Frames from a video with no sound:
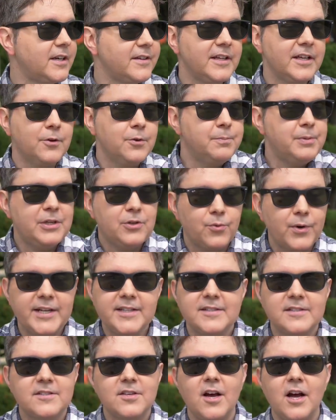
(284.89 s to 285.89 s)
I think it would be
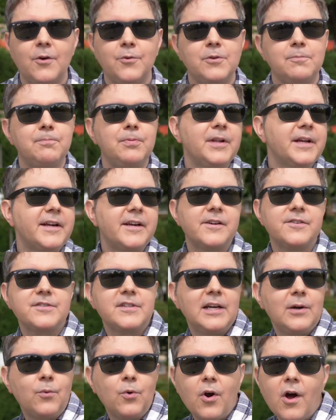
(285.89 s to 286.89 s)
great to talk with players
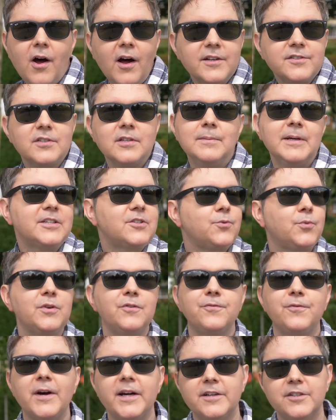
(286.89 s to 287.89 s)
that were awesome at
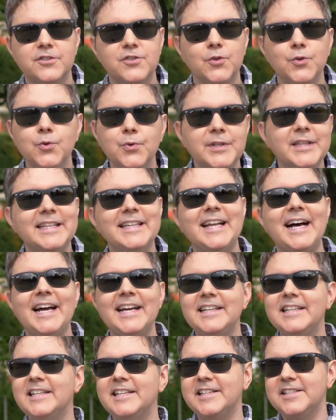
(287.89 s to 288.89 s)
Street Fighter 2 in the
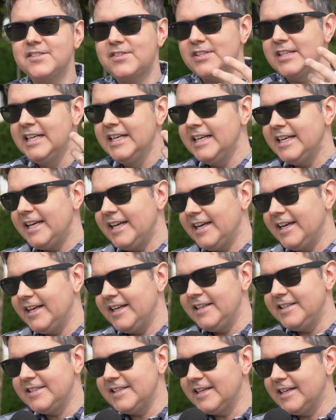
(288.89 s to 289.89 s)
90s
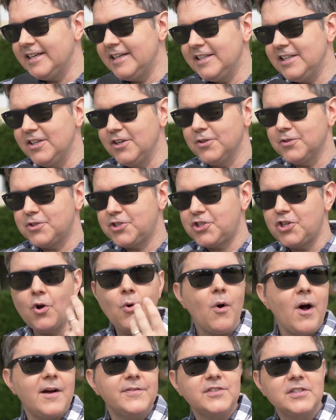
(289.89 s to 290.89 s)
and
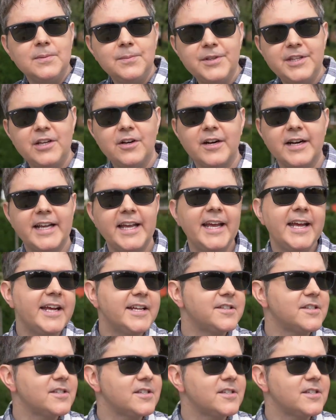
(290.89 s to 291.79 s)
show off some of the arcades